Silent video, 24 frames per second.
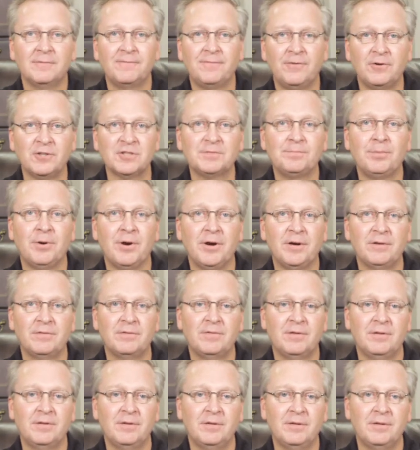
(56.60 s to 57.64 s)
the first
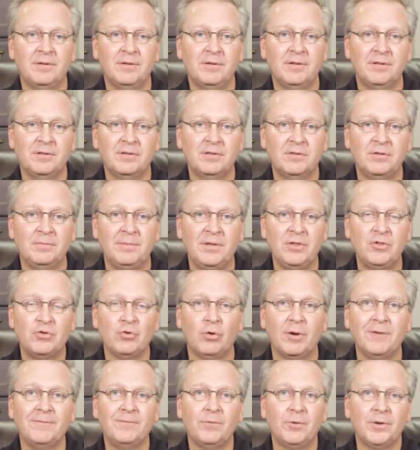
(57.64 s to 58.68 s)
part, to be
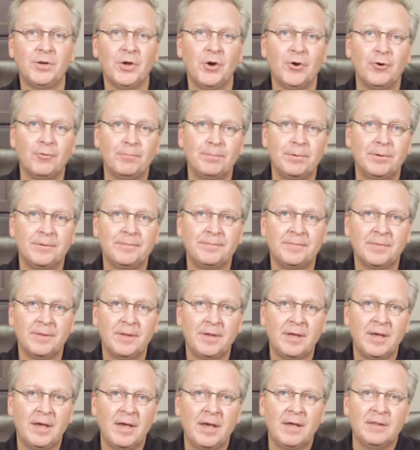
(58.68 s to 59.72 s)
joyful in hope,
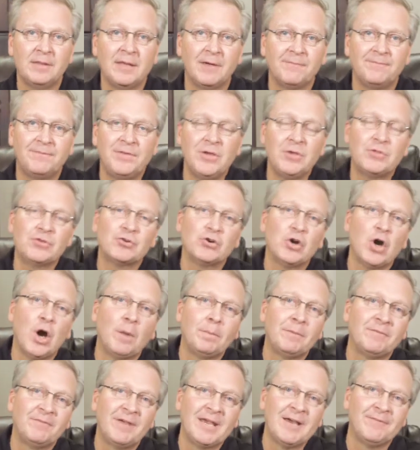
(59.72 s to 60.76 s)
that future
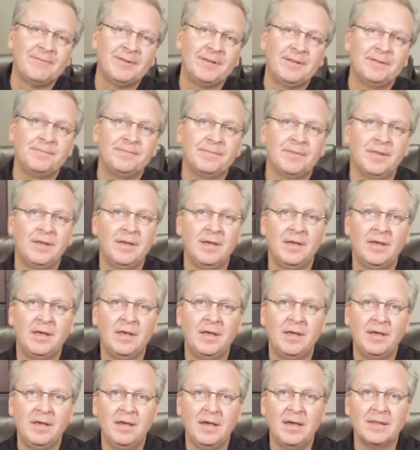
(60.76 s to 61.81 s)
hope of heaven
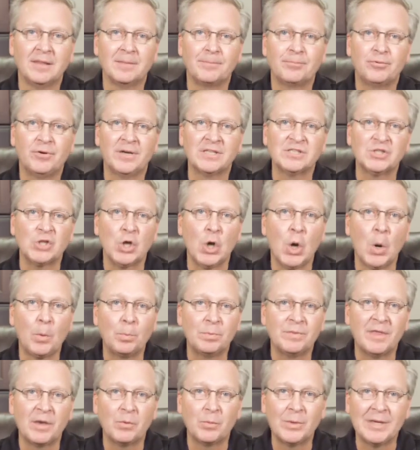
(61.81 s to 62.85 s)
and the present
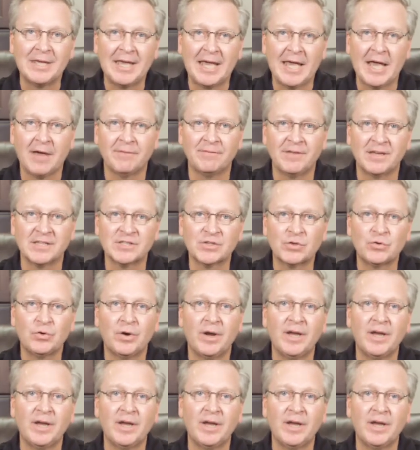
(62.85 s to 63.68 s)
hope that we have as